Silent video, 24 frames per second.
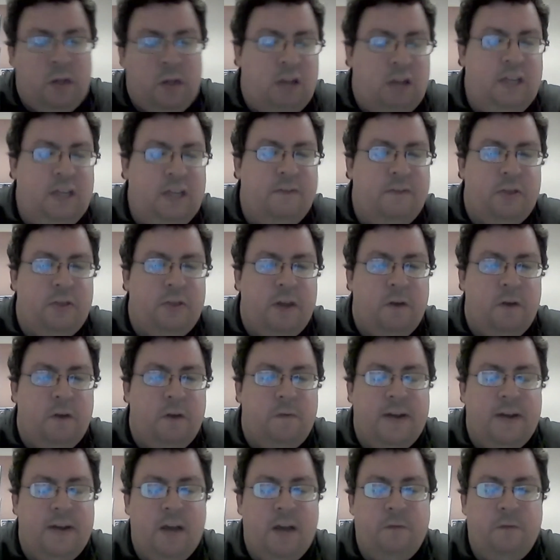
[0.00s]
leave it there
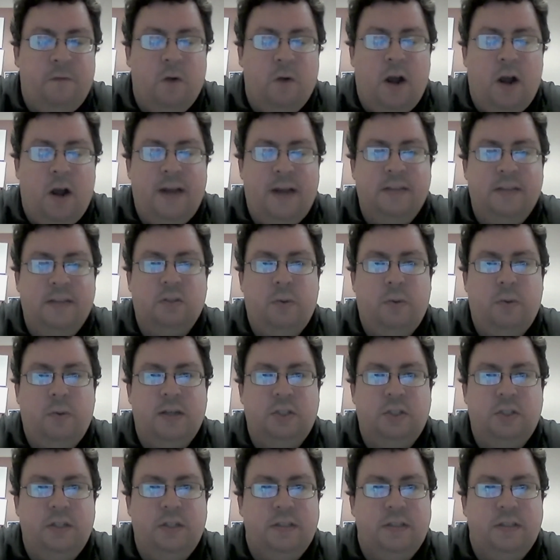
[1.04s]
for now for audience
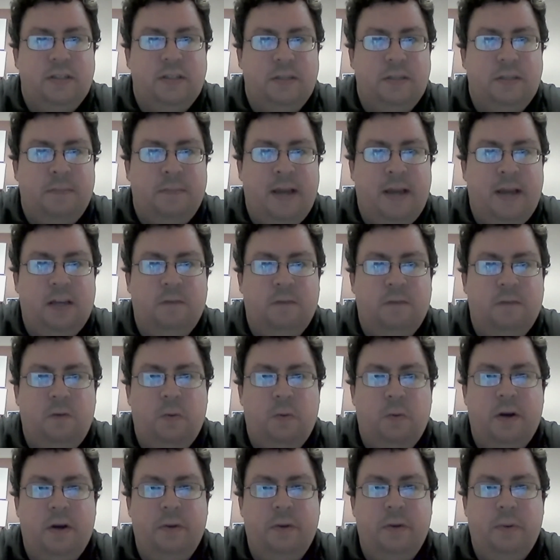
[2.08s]
questions. And Mike, if you
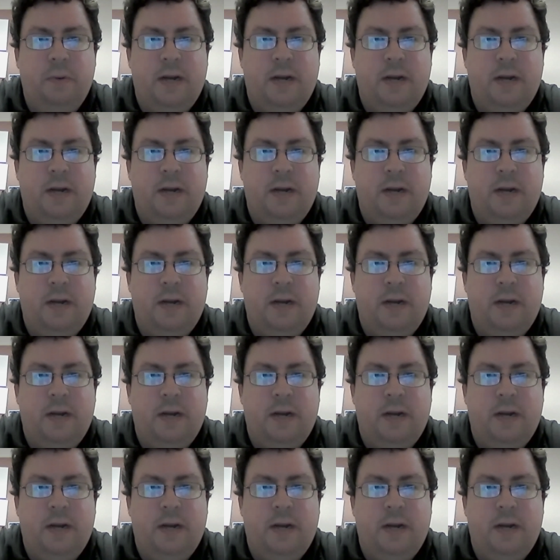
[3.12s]
want to